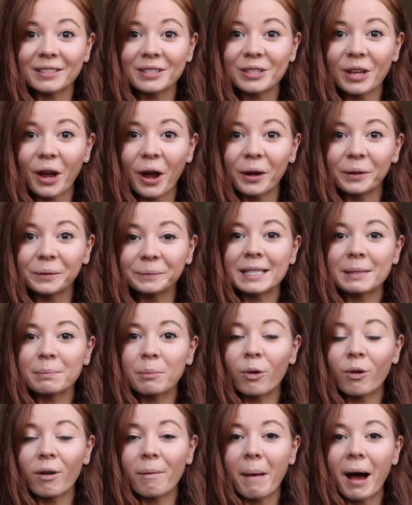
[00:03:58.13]
So it's
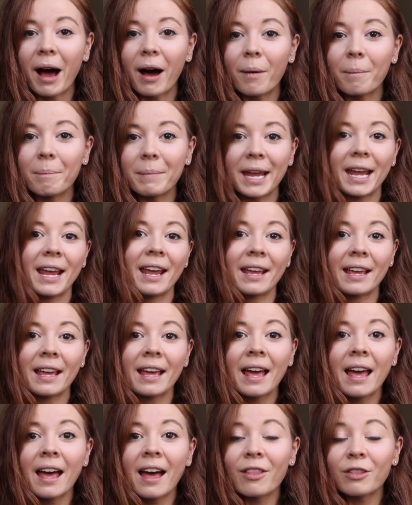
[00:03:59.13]
more about being
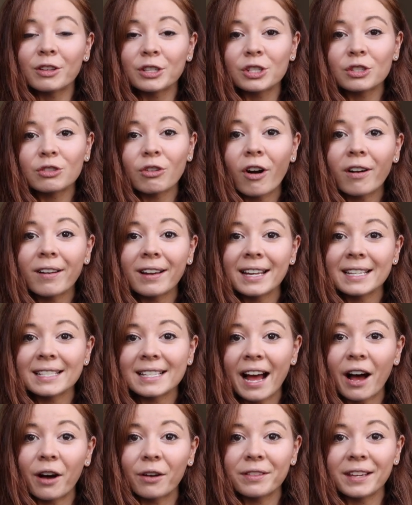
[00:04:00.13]
the strongest,
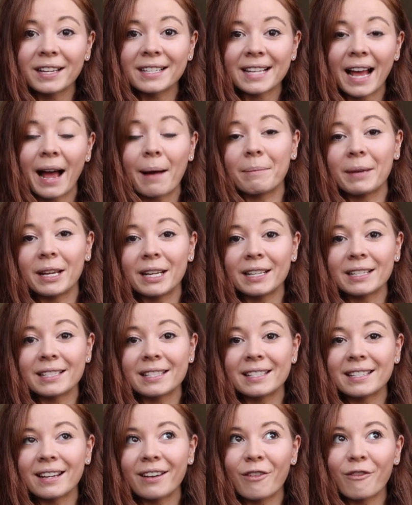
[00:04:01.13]
healthiest,
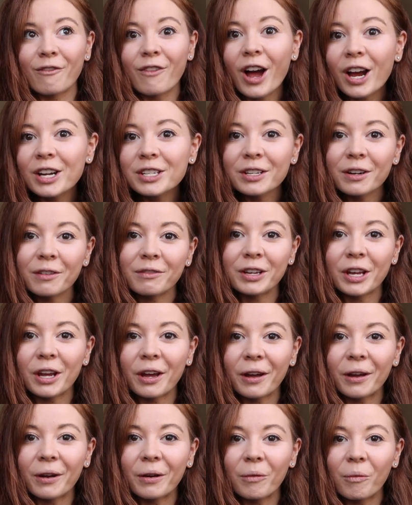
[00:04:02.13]
happiest version of
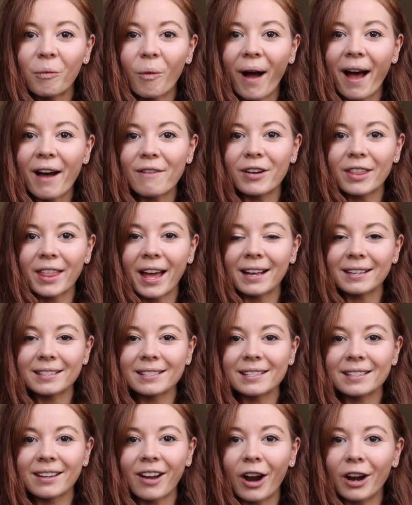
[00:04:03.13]
you, whatever
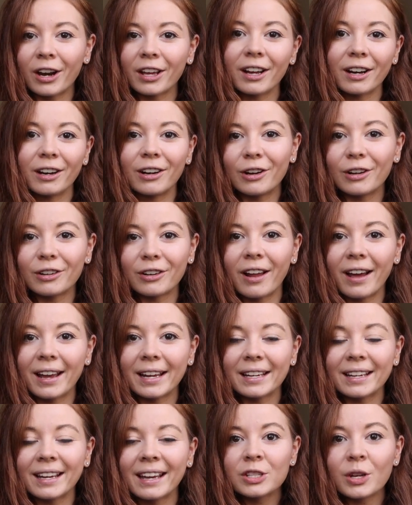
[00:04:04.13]
that's kind of going to look
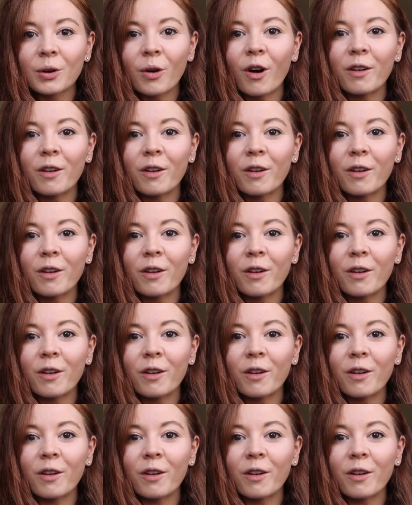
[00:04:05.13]
like. So